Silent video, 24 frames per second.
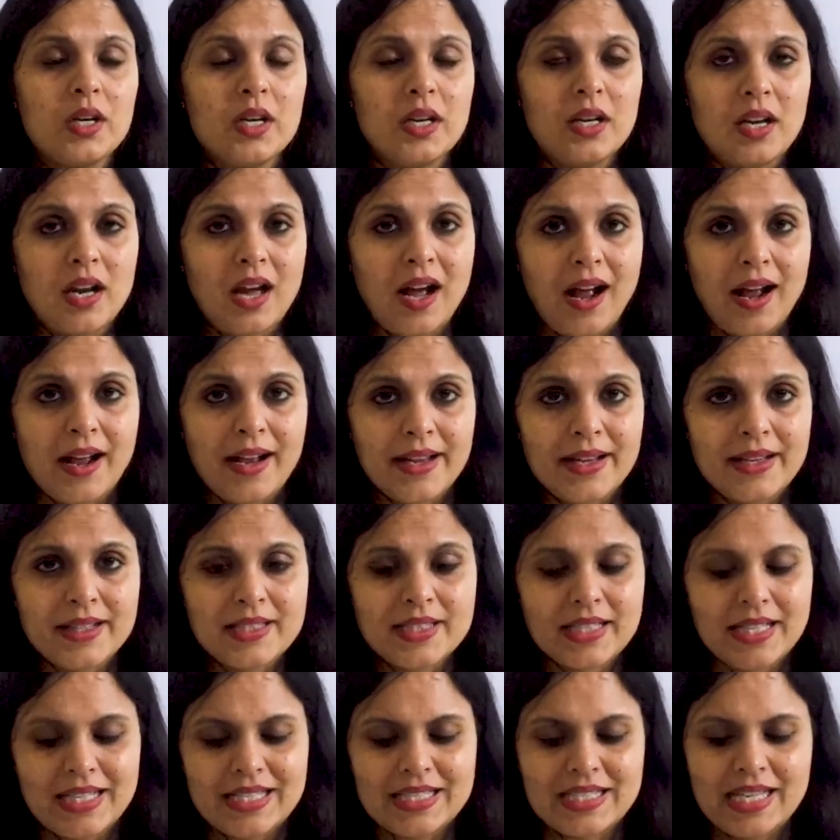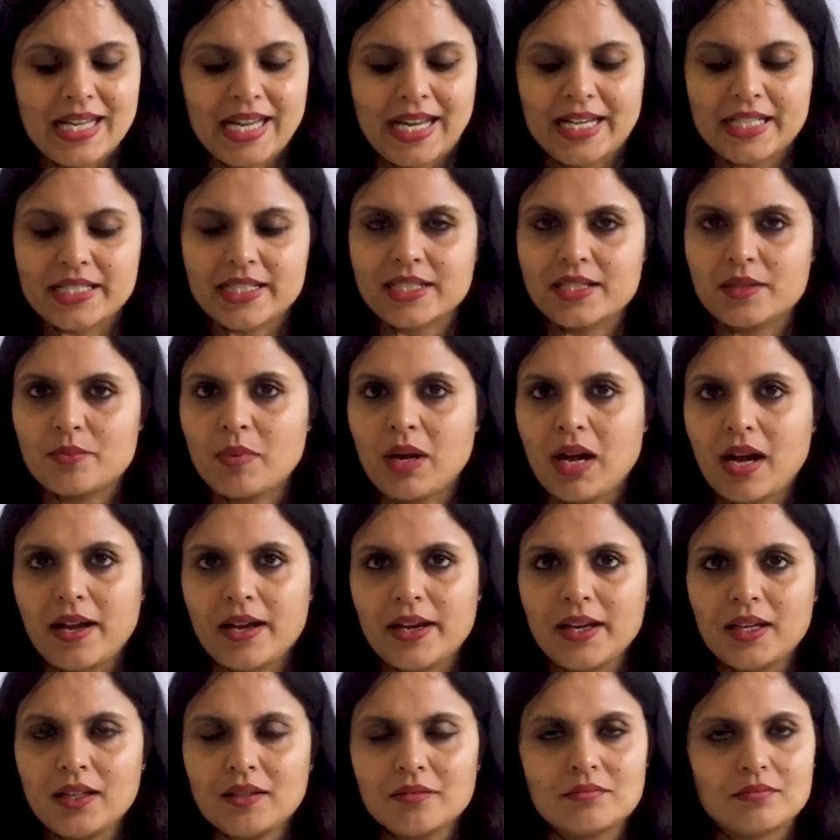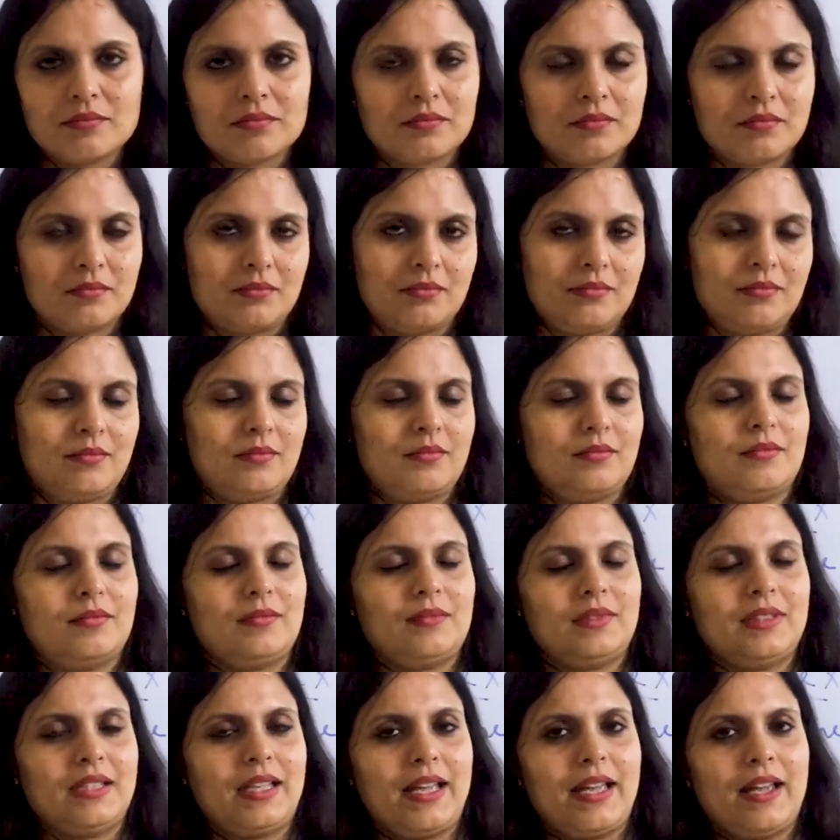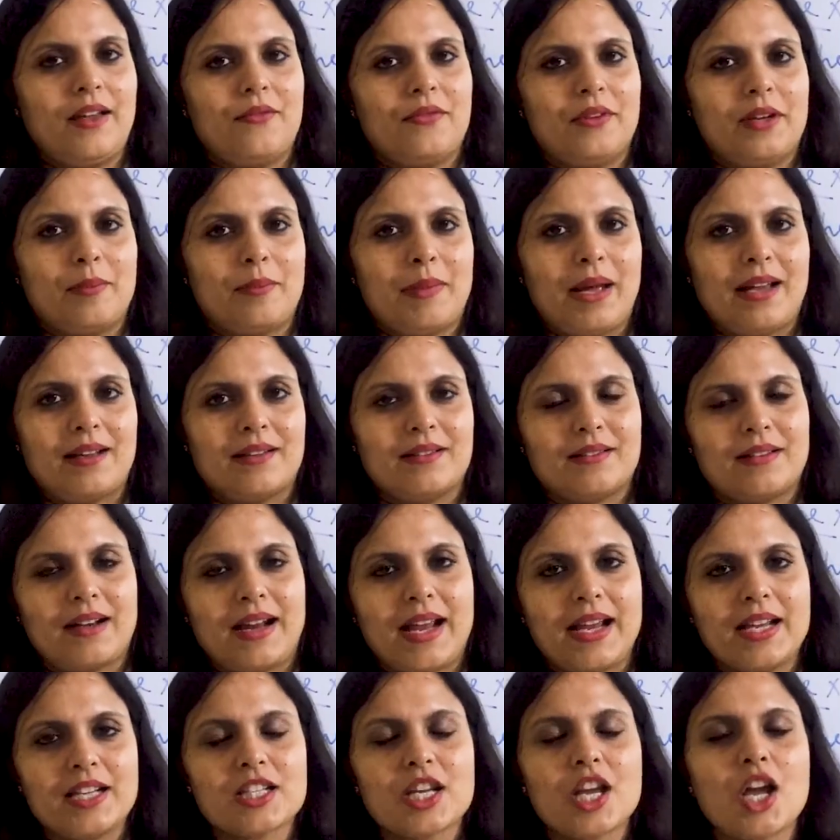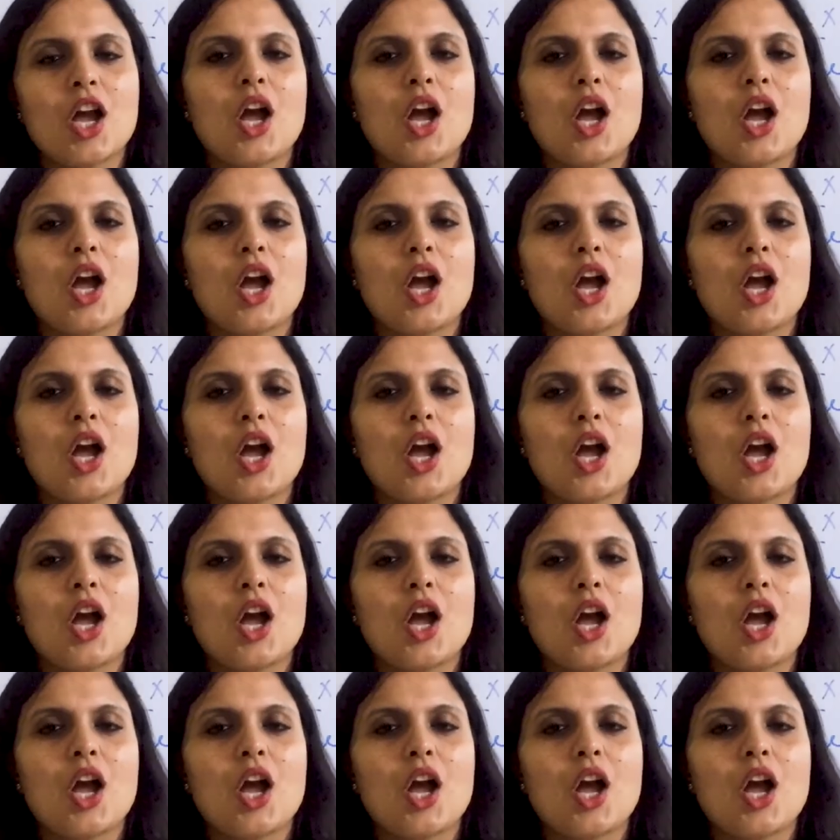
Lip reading: lies is hated by the everyman, right?